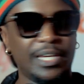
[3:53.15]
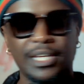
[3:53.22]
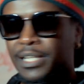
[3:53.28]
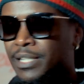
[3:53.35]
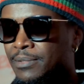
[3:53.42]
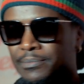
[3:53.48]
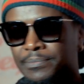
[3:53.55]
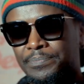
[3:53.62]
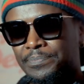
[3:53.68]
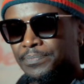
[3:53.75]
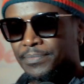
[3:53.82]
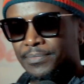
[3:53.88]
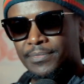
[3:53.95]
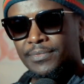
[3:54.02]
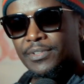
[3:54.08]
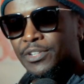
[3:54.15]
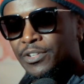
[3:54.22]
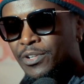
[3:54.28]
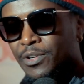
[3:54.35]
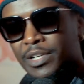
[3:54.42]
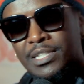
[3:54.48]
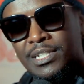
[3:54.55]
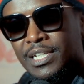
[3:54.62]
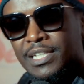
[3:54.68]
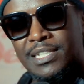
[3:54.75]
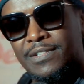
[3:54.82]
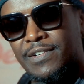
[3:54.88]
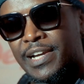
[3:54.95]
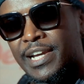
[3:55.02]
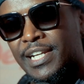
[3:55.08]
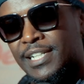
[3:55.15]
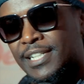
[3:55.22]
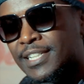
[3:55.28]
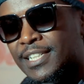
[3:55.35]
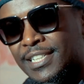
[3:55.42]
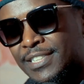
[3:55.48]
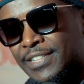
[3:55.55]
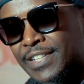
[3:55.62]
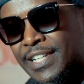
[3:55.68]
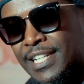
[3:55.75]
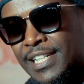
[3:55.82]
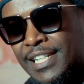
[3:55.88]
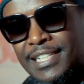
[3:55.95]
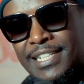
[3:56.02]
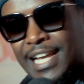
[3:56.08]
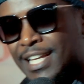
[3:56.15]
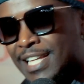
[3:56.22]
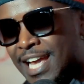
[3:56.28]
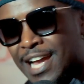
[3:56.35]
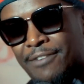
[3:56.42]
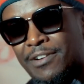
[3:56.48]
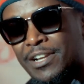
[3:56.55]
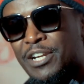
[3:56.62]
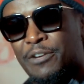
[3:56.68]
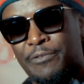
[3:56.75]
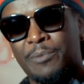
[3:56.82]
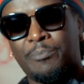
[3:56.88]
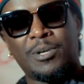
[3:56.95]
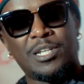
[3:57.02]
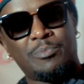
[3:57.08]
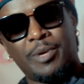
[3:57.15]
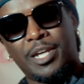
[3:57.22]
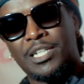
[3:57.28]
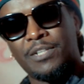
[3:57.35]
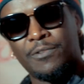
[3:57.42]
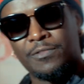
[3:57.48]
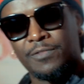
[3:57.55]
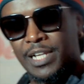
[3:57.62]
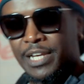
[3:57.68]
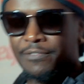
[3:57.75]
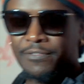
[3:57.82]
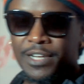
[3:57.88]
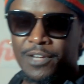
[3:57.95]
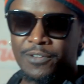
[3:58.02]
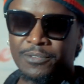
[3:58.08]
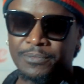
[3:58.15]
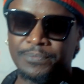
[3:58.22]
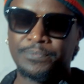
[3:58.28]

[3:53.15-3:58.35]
And you know, it's great. I have a different perspective of life now.